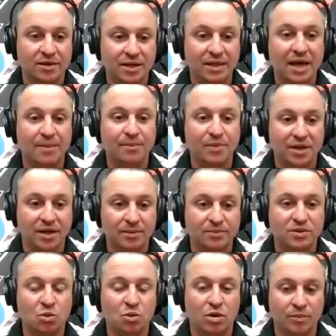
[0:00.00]
And that becomes
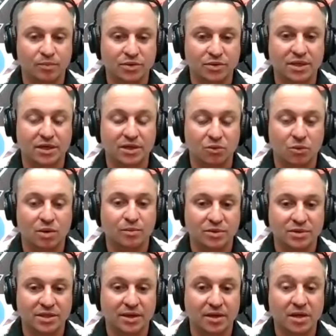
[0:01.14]
the one percent of the one
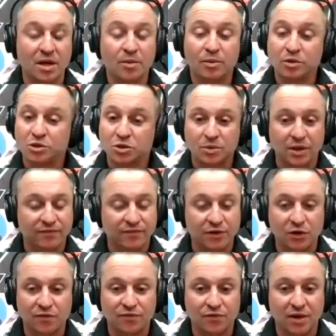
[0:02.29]
percent, which you'll never
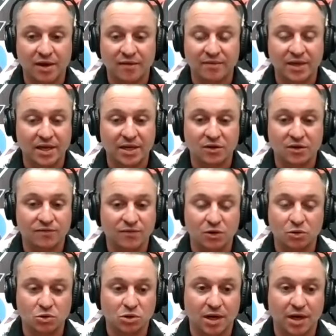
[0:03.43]
know if you have that in you if you
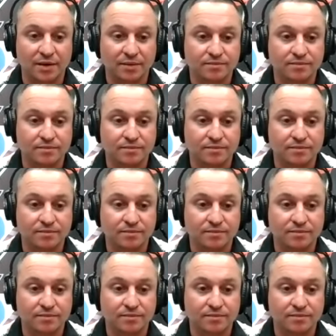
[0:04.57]
don't try.